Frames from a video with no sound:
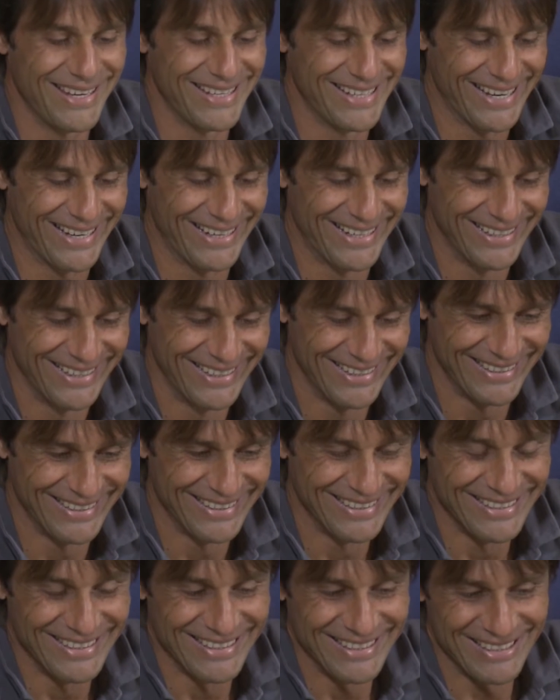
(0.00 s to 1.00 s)
Yeah,
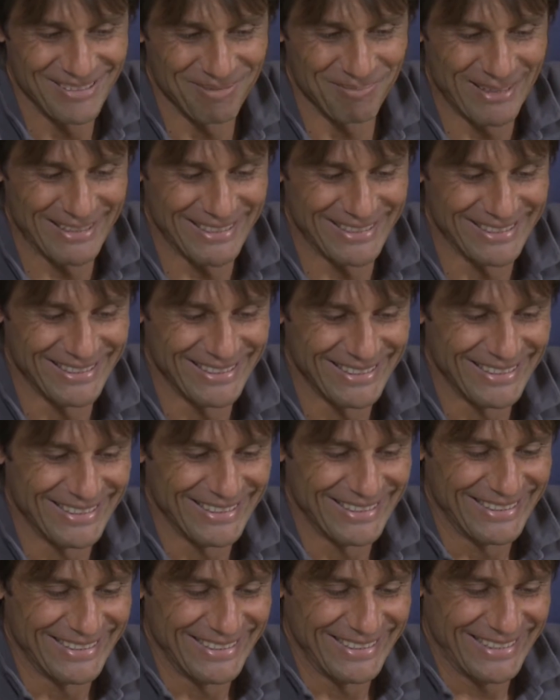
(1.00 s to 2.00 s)
but
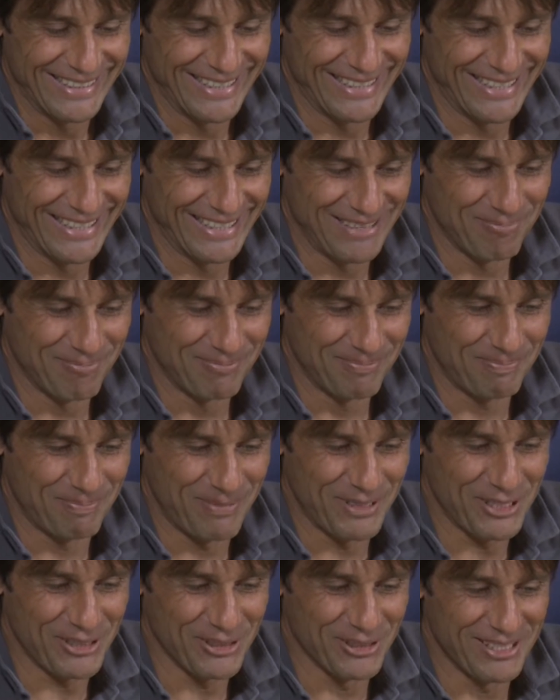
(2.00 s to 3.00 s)
I'm a
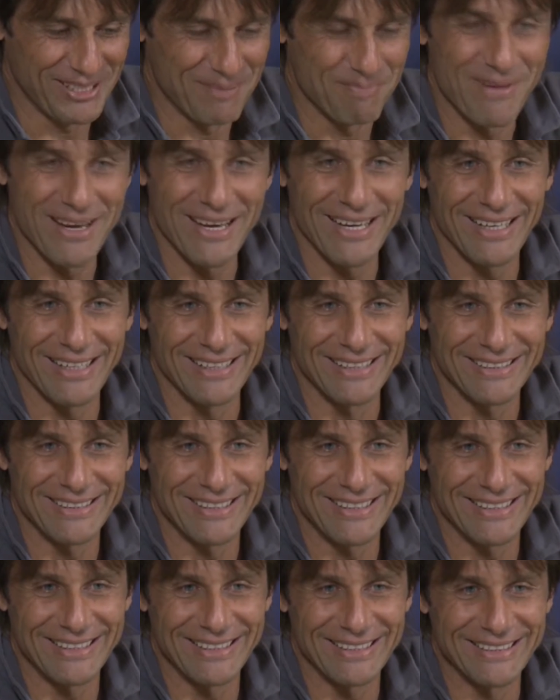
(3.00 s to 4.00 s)
passionate man,
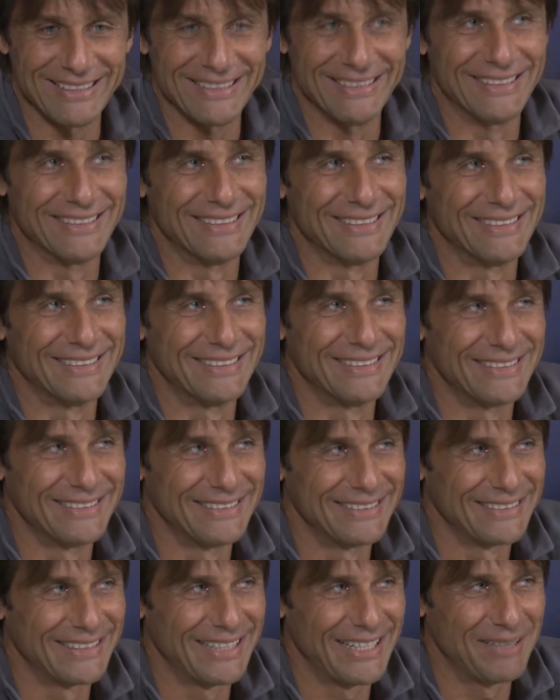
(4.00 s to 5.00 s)
and
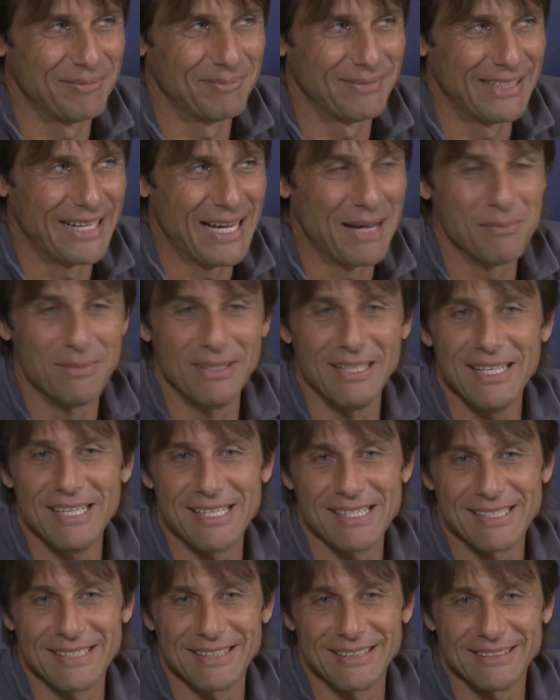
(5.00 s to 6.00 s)
I'm
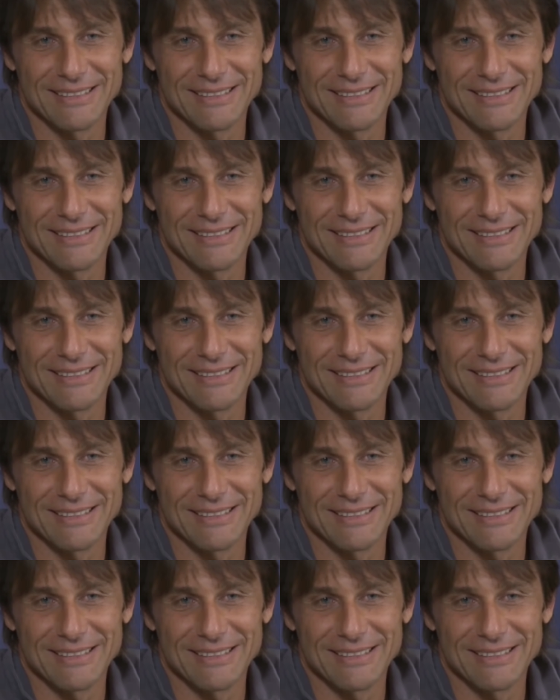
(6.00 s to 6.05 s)
this.